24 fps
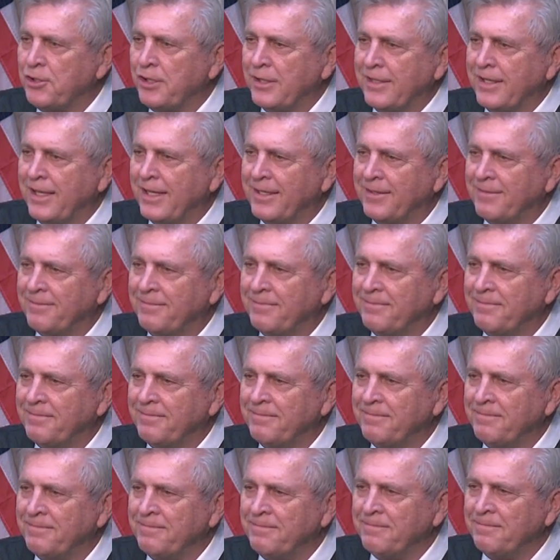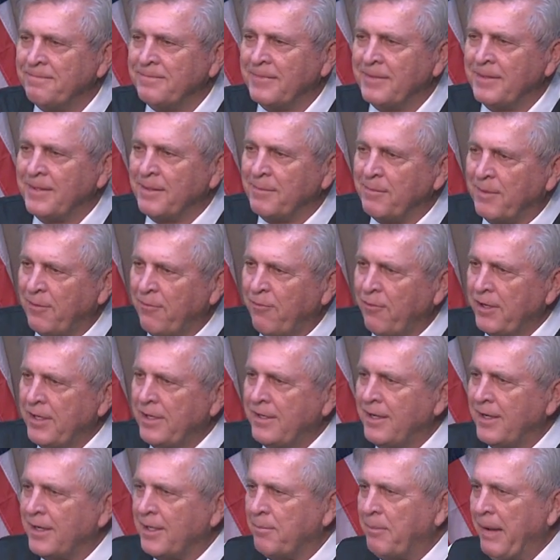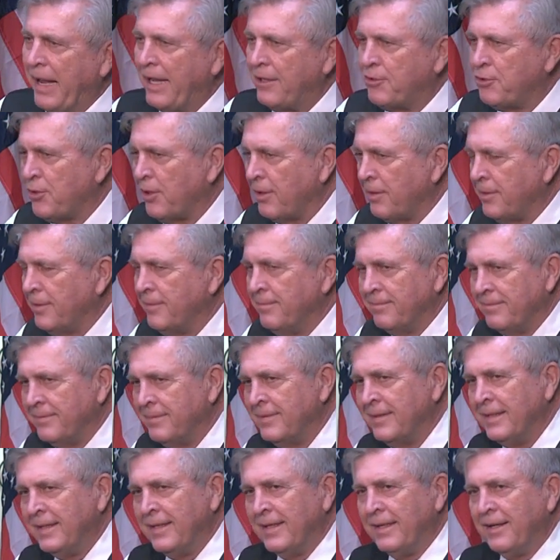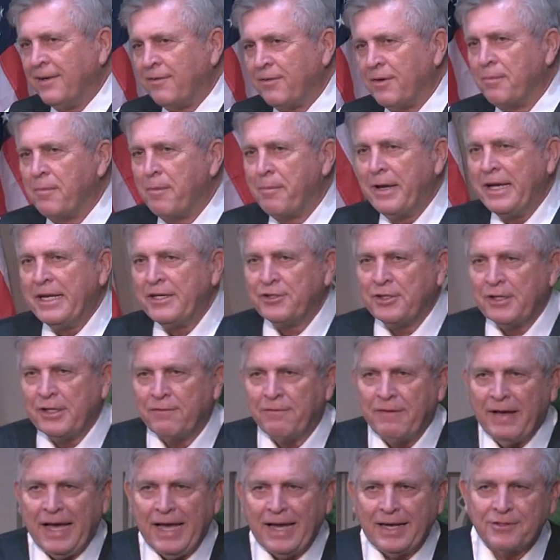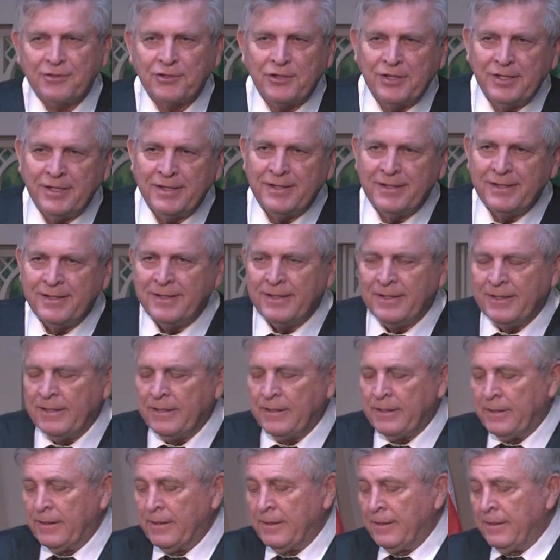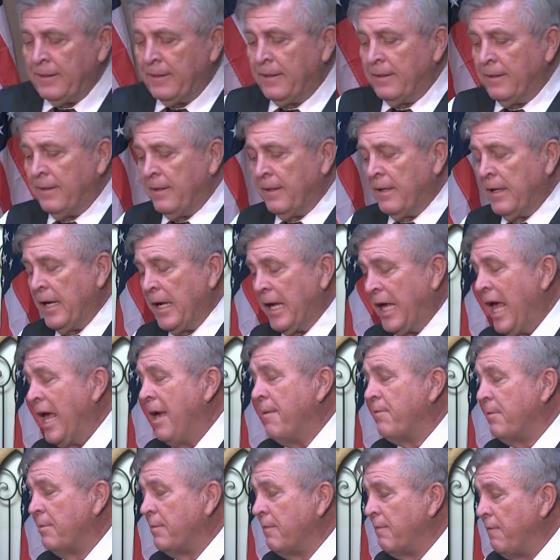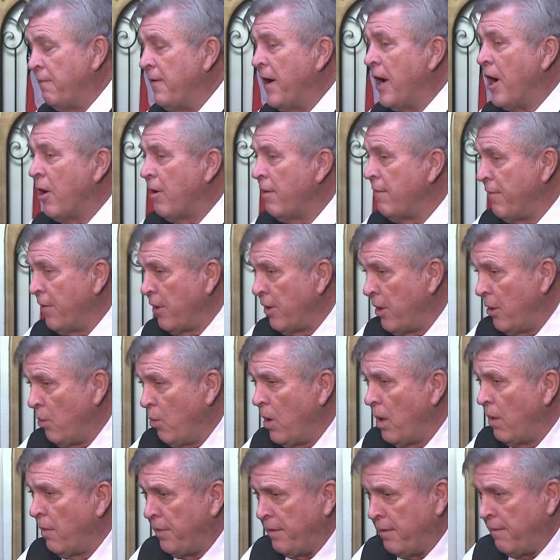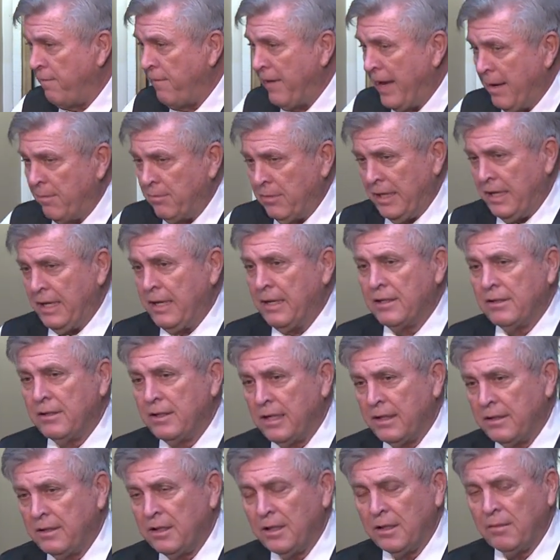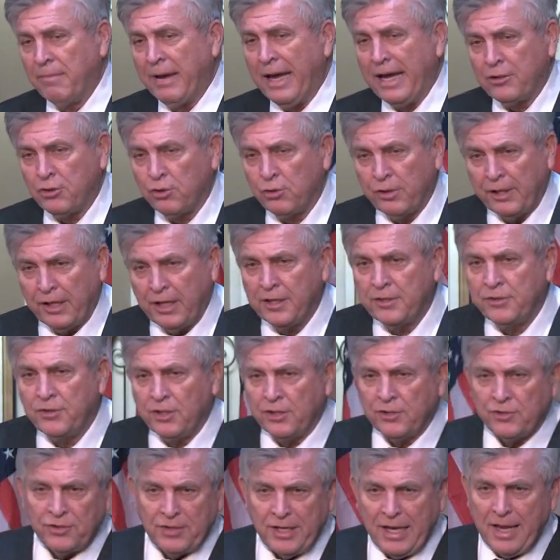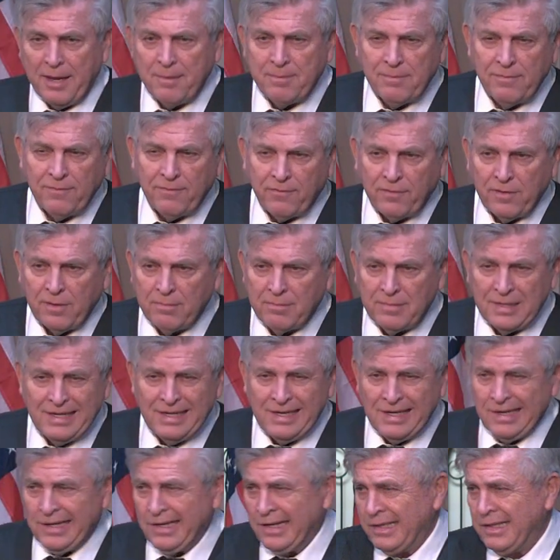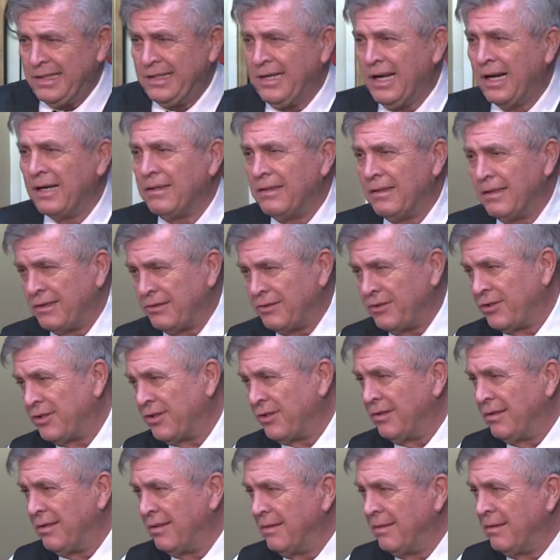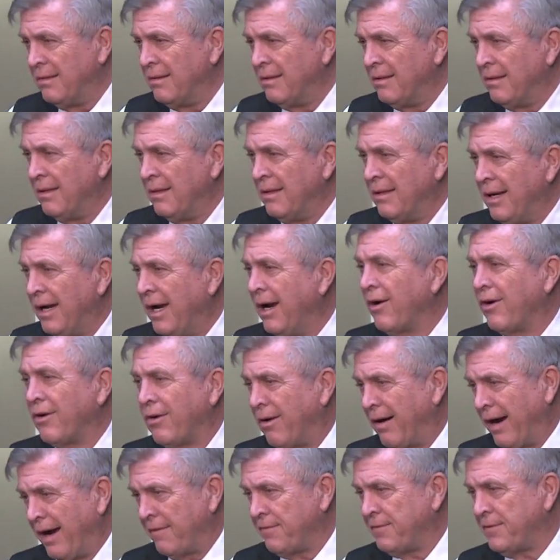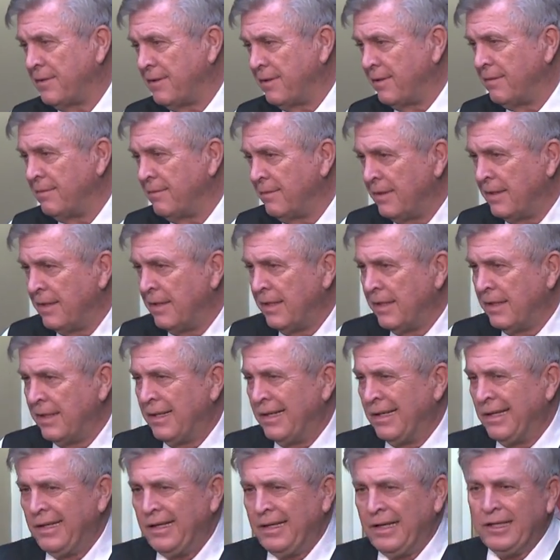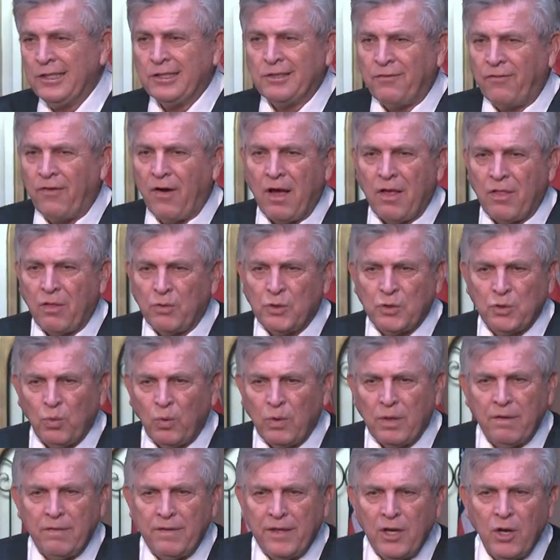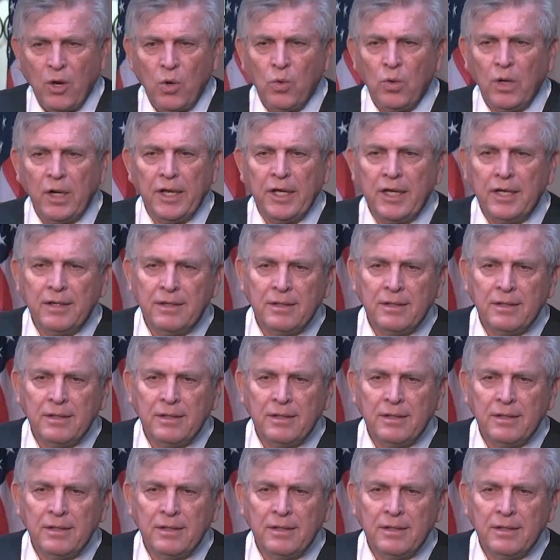that my friend Doug Batchelor from Amazing Facts came from a very, very wealthy family. Uh, Doug Batchelor gets his name from Douglas Aircraft. His father was one of the only